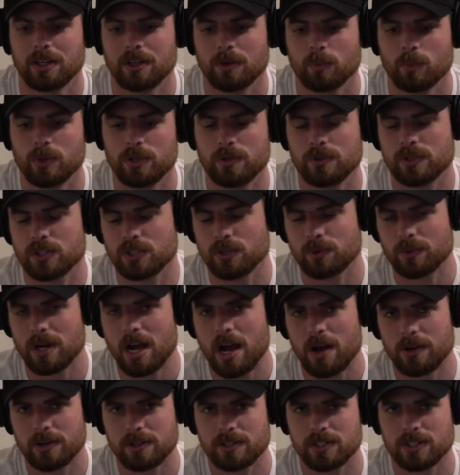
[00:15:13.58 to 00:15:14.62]
when you
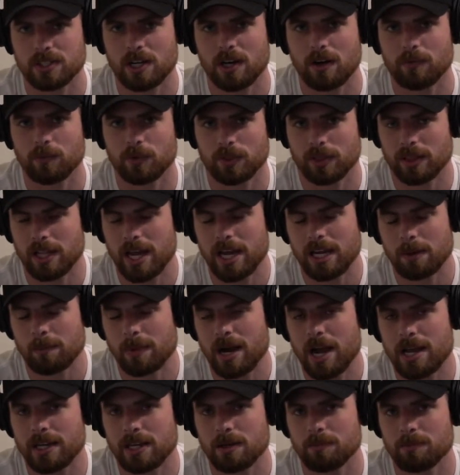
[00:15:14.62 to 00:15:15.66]
surround yourself with
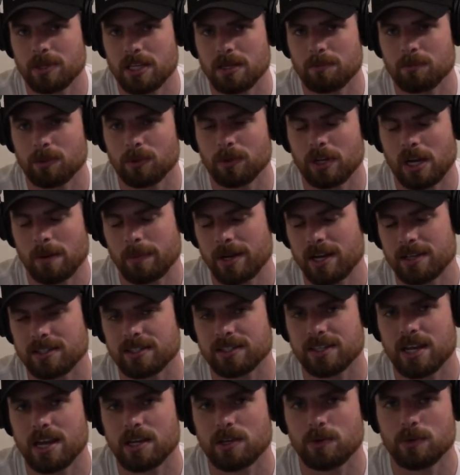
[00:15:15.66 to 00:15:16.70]
like-minded people, and I'm not
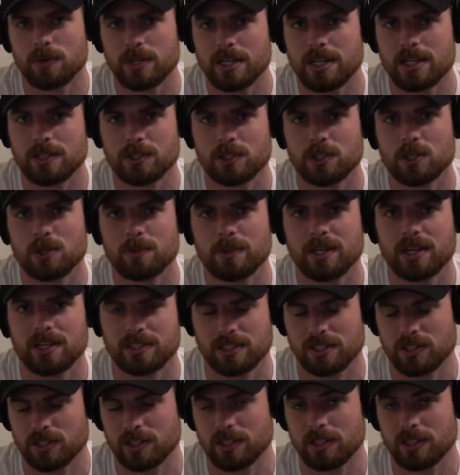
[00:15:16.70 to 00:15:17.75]
saying you need to,
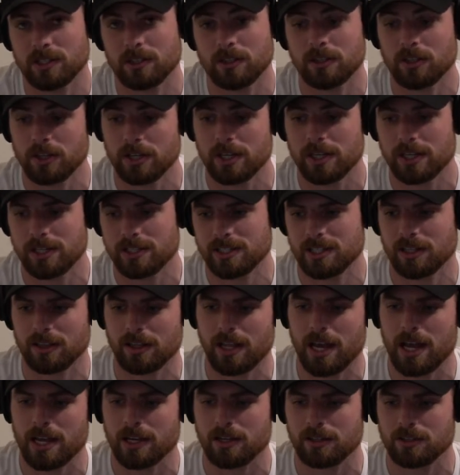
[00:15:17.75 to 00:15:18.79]
because it's good to
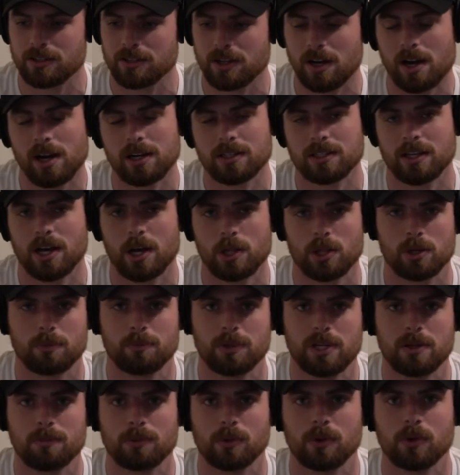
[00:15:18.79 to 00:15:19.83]
like talk to other
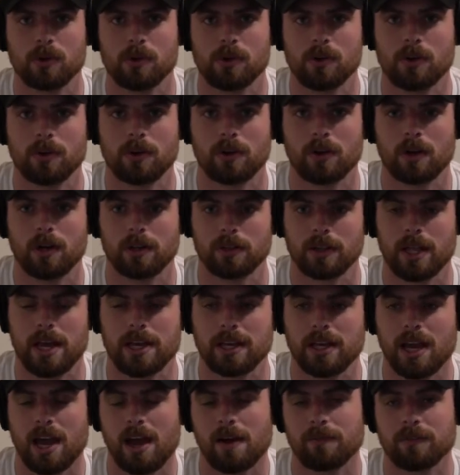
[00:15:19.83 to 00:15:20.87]
people who
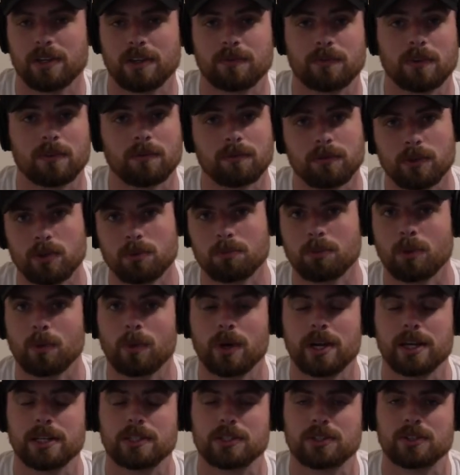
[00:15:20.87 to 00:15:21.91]
like have different
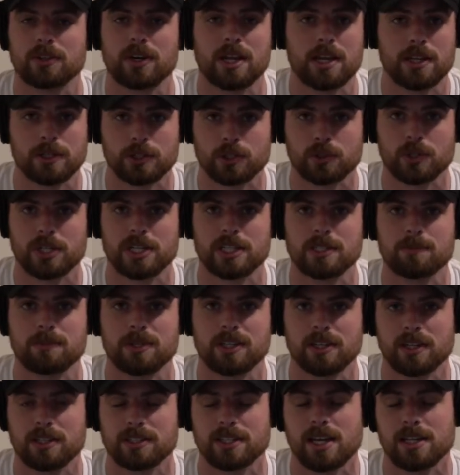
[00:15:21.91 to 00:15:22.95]
viewpoints or interests,
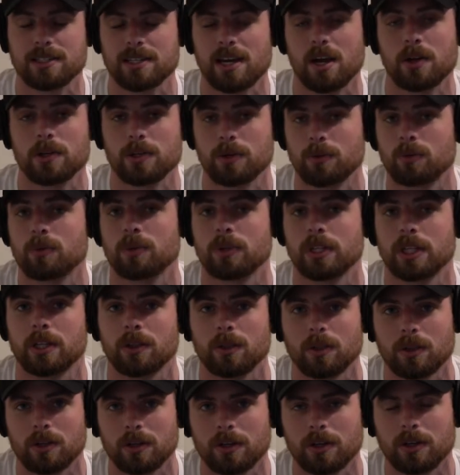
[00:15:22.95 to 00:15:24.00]
because that's how you really
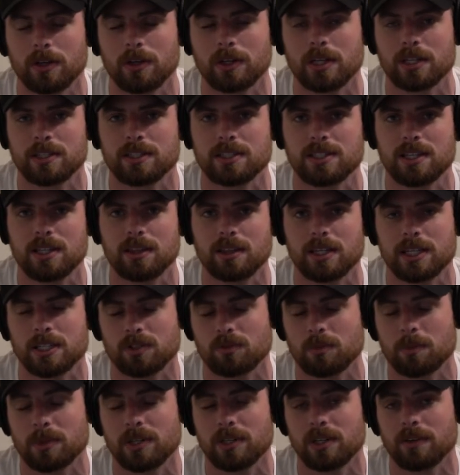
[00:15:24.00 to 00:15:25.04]
learn and see things
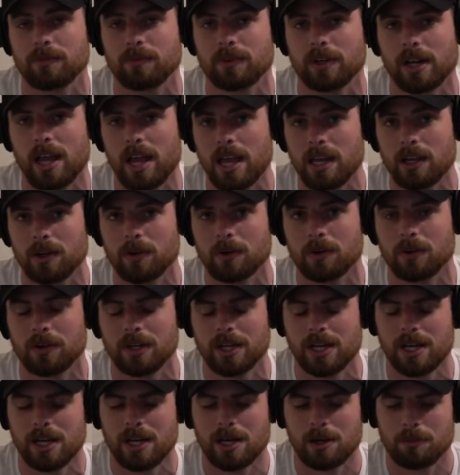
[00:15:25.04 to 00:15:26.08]
from a different angle.
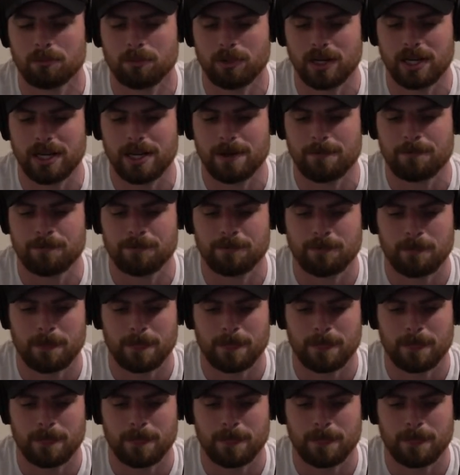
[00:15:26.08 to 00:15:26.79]
But